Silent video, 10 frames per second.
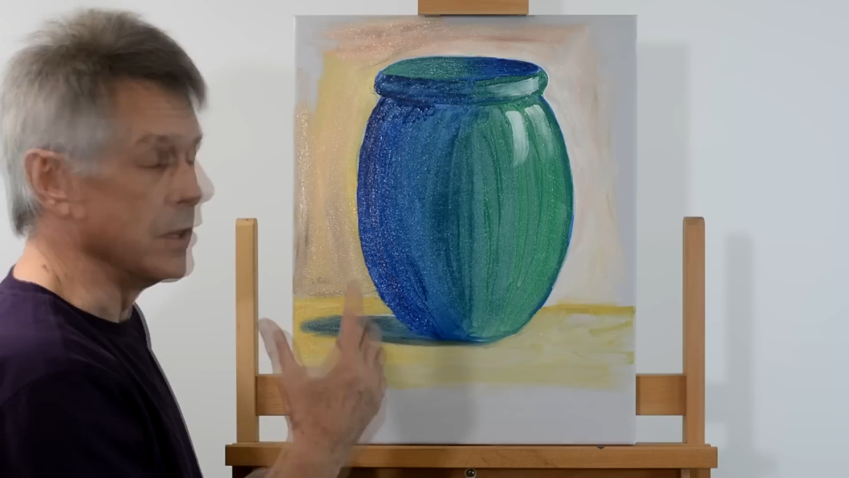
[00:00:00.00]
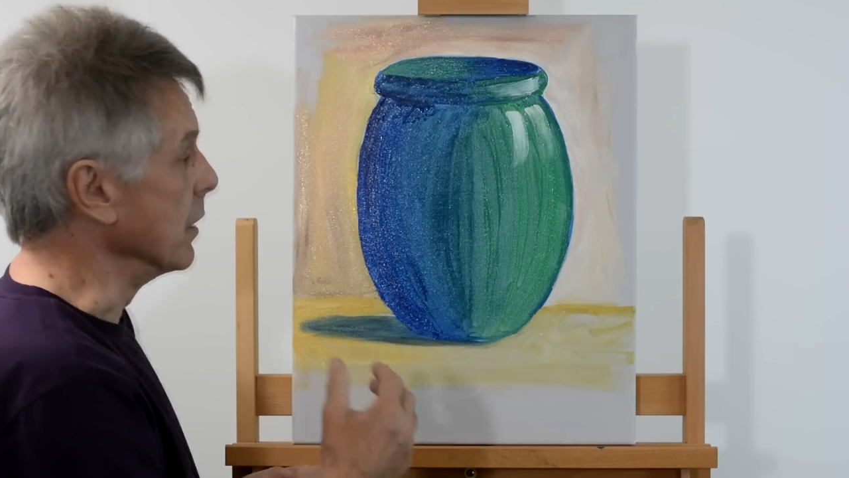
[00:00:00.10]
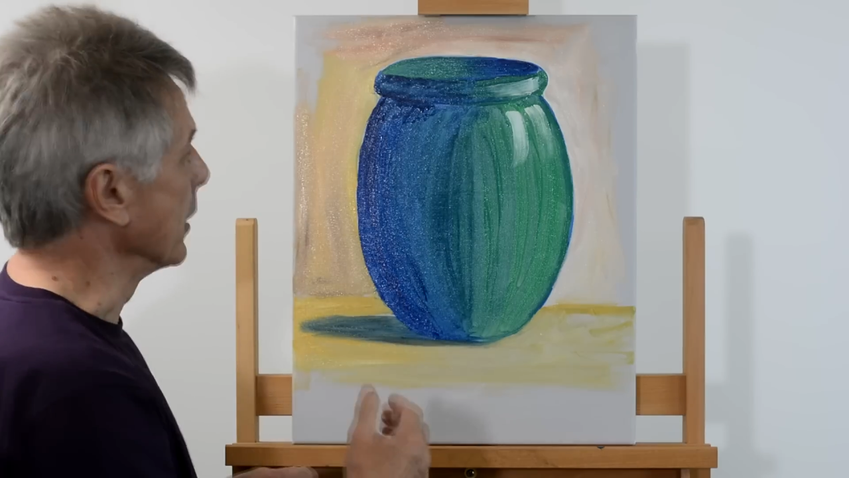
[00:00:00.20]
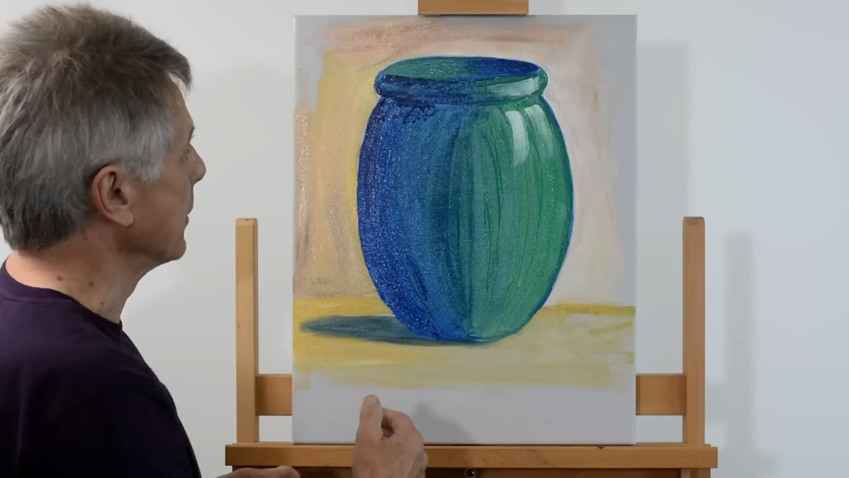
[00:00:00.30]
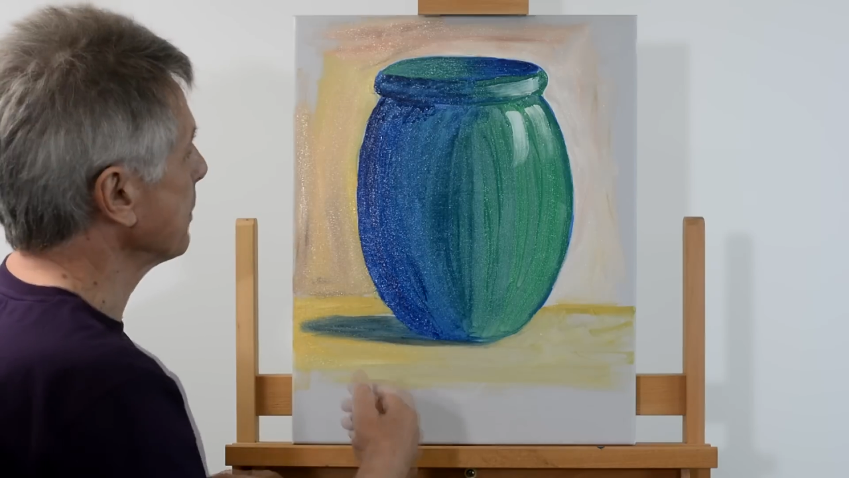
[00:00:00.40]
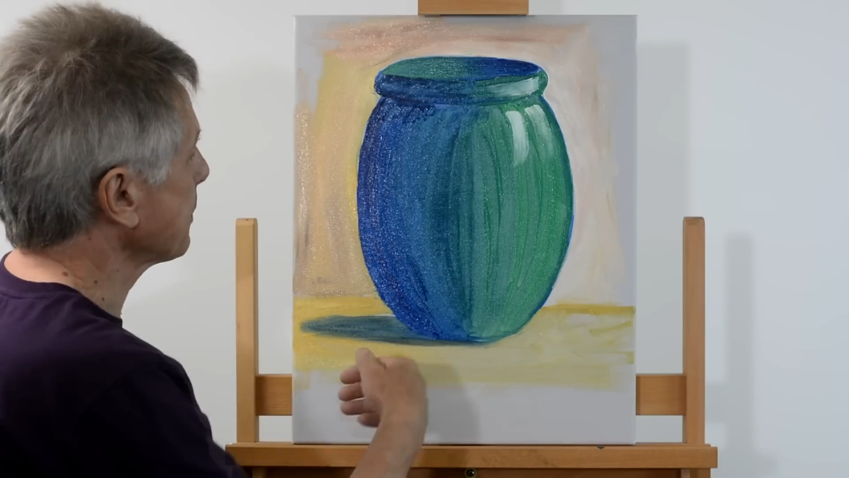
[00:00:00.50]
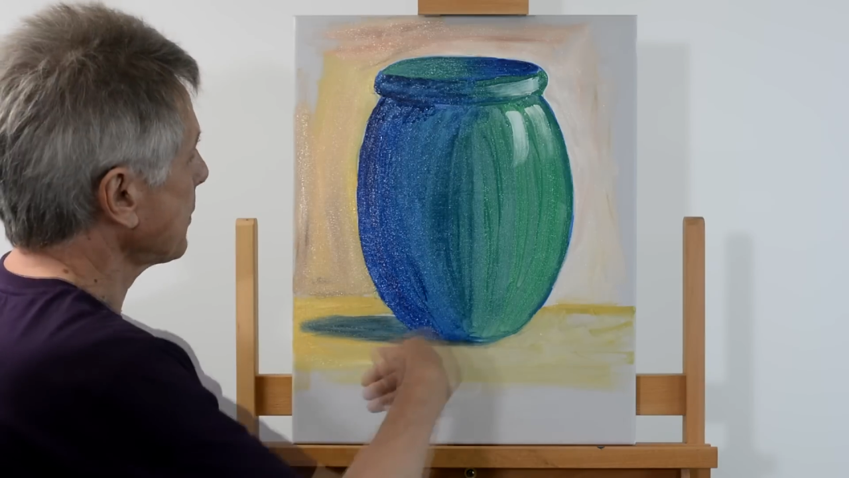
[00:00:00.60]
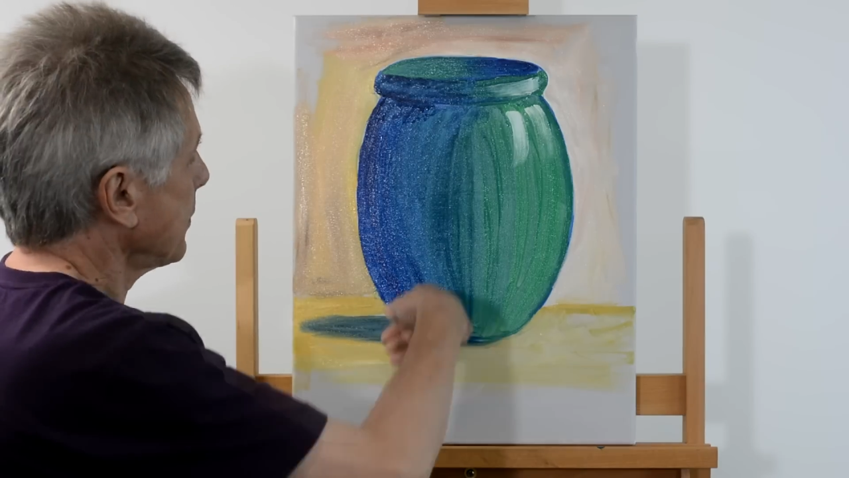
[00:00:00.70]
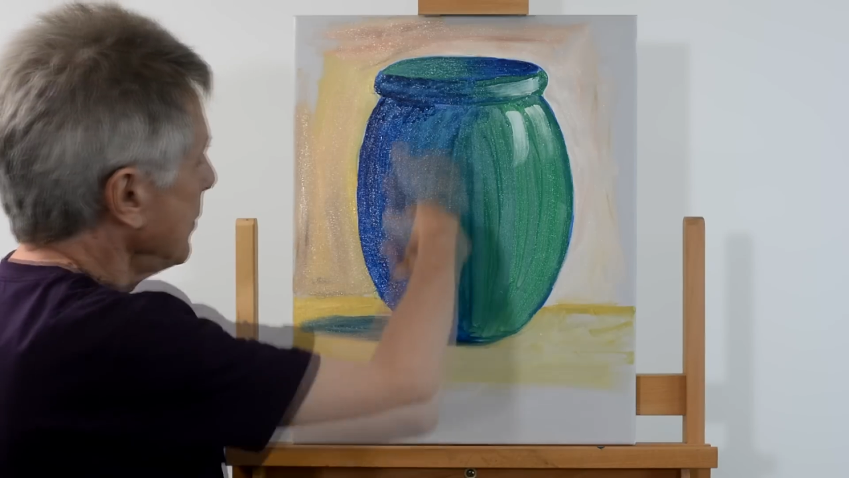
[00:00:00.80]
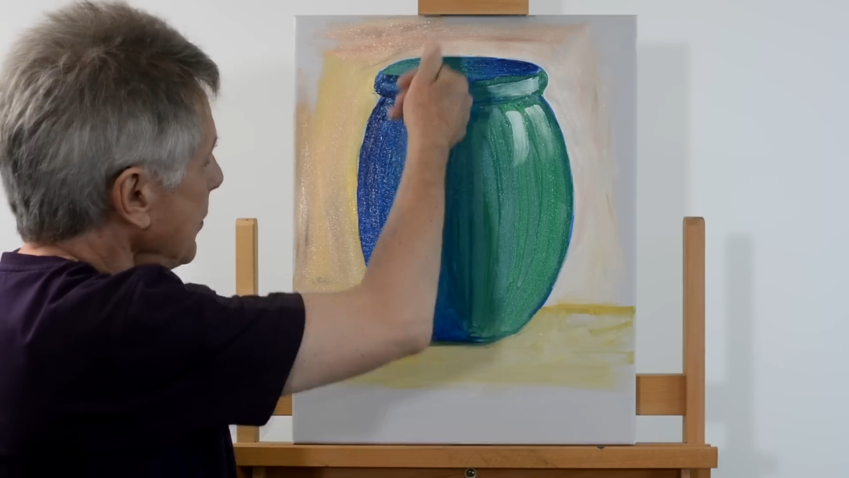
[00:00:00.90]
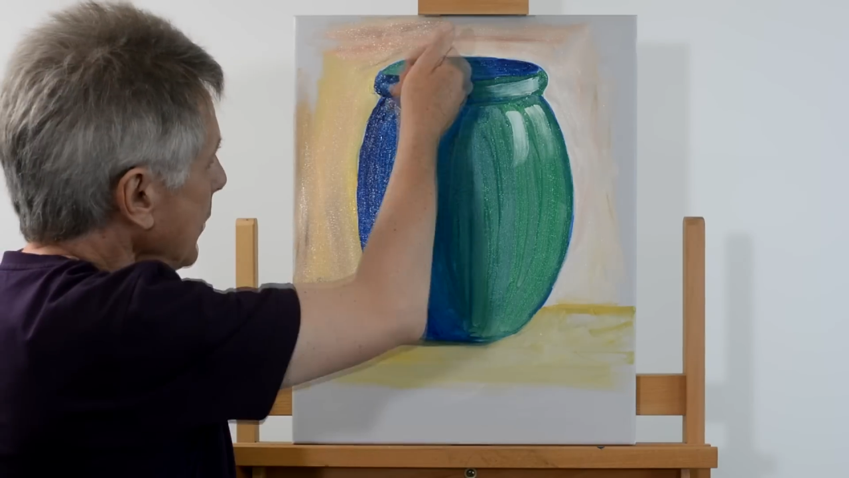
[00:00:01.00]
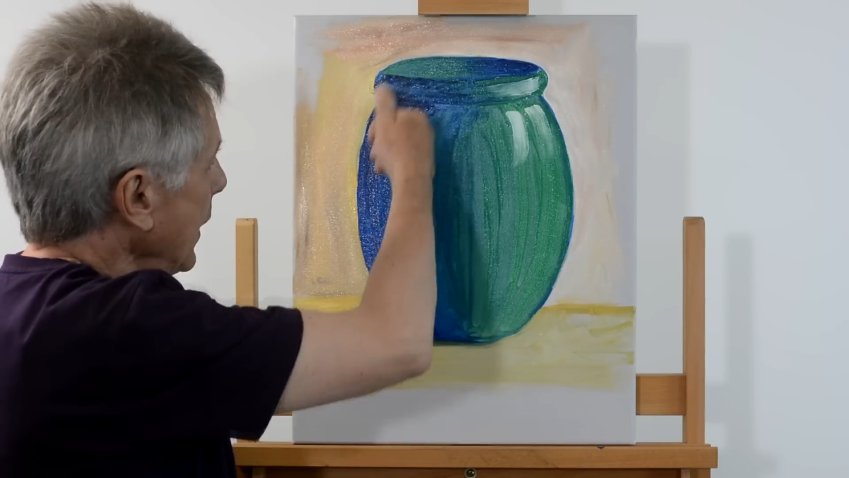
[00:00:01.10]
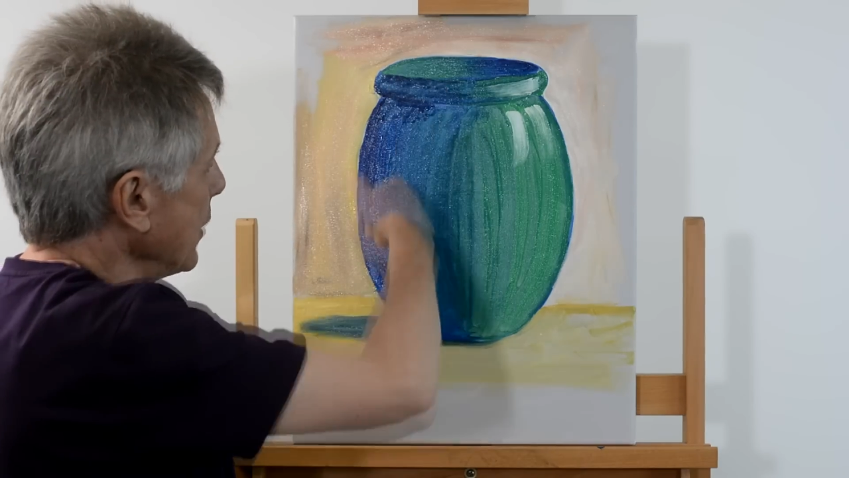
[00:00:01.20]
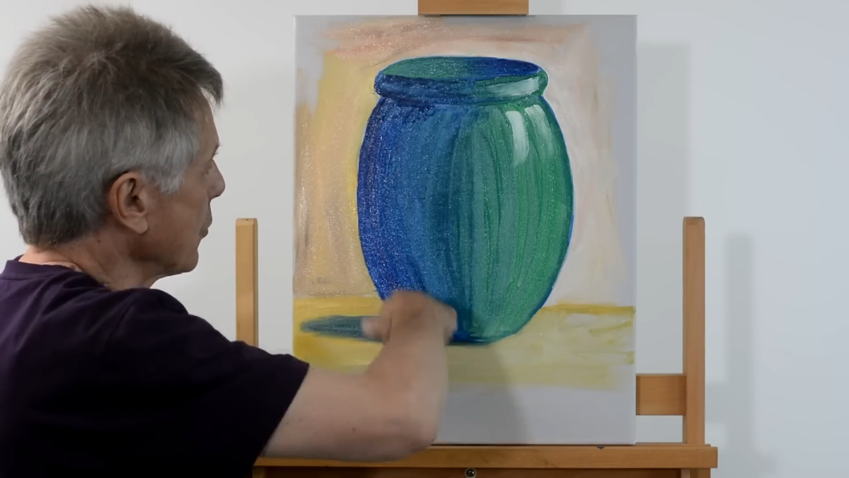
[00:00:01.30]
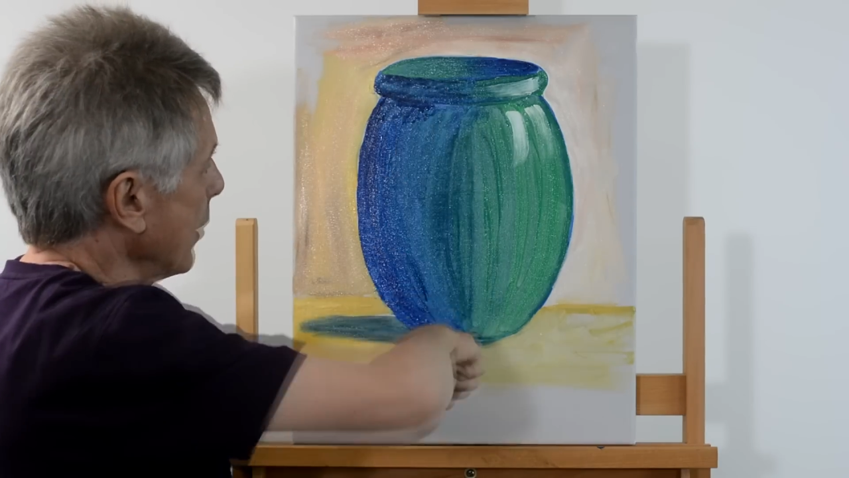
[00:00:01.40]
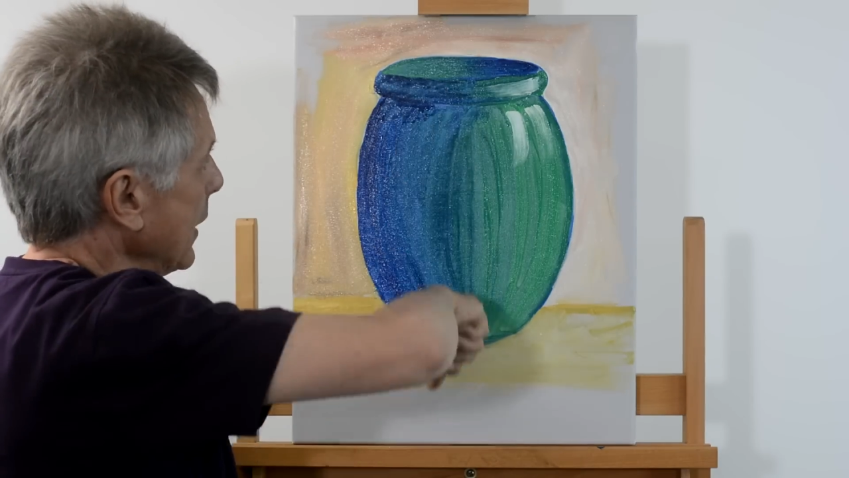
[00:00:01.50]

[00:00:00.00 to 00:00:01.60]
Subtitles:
to do is try